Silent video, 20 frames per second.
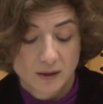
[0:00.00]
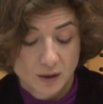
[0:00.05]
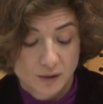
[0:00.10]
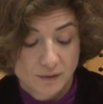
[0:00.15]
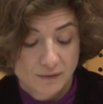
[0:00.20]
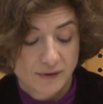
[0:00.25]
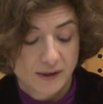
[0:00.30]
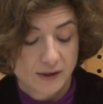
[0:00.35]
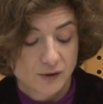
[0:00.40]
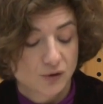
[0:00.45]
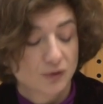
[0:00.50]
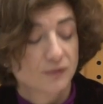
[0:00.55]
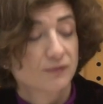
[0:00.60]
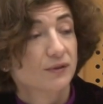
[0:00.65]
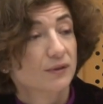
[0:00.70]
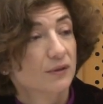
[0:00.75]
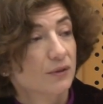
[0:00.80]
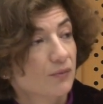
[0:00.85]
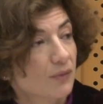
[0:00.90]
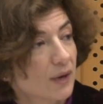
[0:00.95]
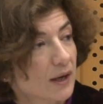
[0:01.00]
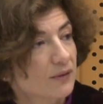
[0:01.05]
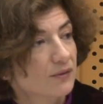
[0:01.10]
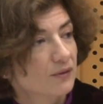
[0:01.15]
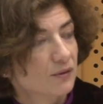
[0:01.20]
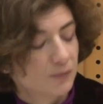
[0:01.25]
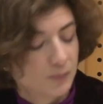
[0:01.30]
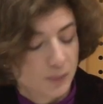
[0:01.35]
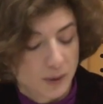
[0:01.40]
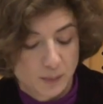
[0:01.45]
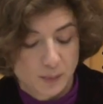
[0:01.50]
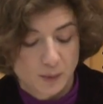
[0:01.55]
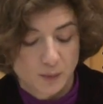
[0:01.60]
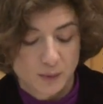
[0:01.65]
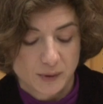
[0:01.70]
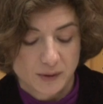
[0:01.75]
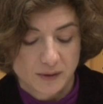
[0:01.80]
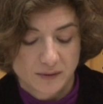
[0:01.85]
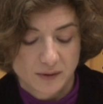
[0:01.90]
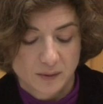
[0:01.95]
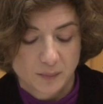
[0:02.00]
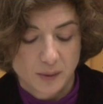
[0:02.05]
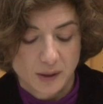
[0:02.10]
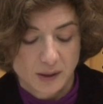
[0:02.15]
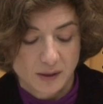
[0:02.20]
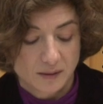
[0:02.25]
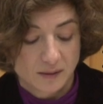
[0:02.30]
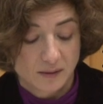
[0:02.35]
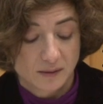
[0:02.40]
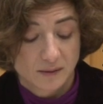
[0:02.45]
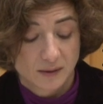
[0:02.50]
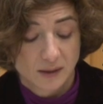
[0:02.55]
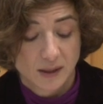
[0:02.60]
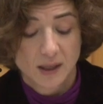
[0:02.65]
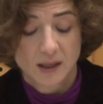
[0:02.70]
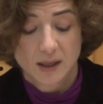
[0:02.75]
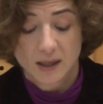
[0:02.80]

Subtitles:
Convention for the Rights of People with Disabilities,